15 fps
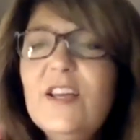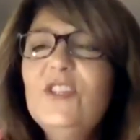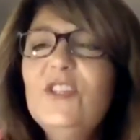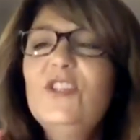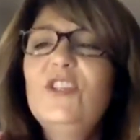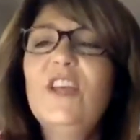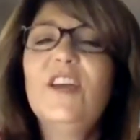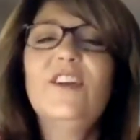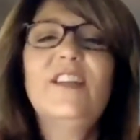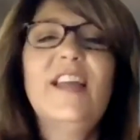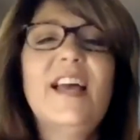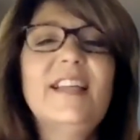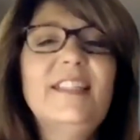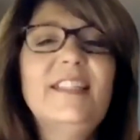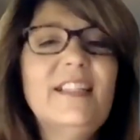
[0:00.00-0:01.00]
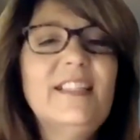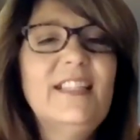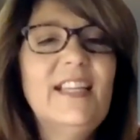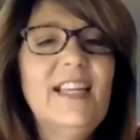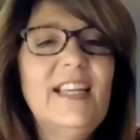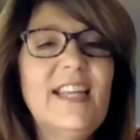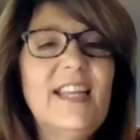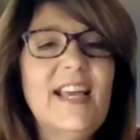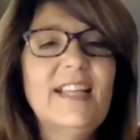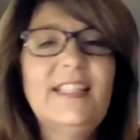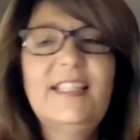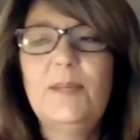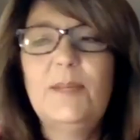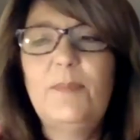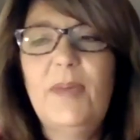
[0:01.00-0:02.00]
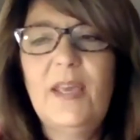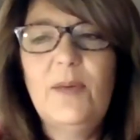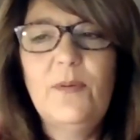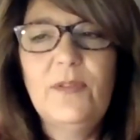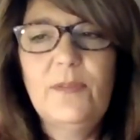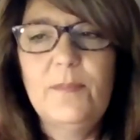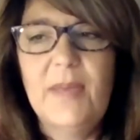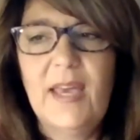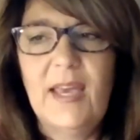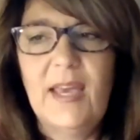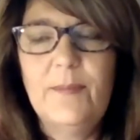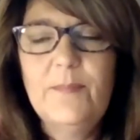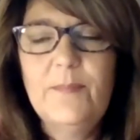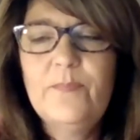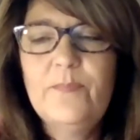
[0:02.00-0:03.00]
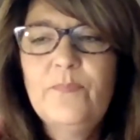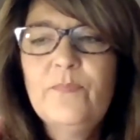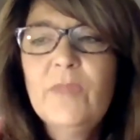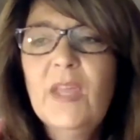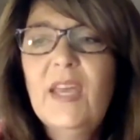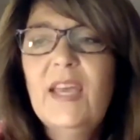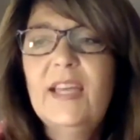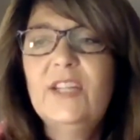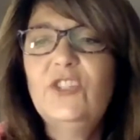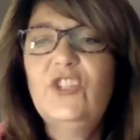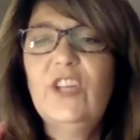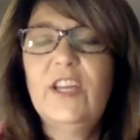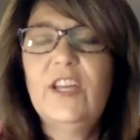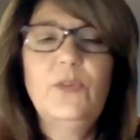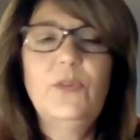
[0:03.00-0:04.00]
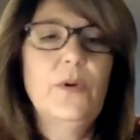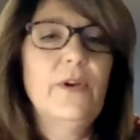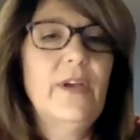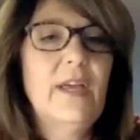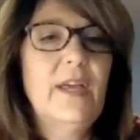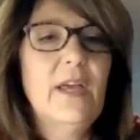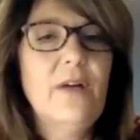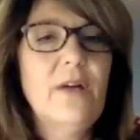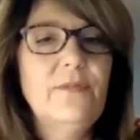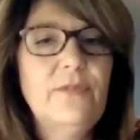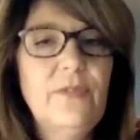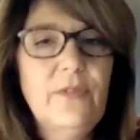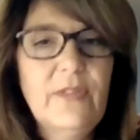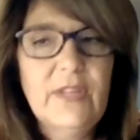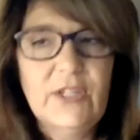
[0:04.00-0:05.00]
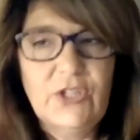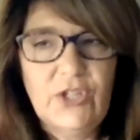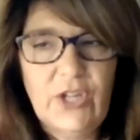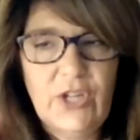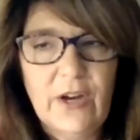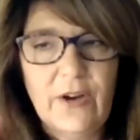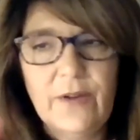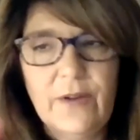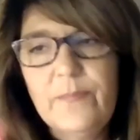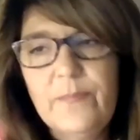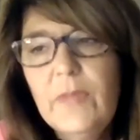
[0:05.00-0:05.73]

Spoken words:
shared SLD and STP with me in January of this year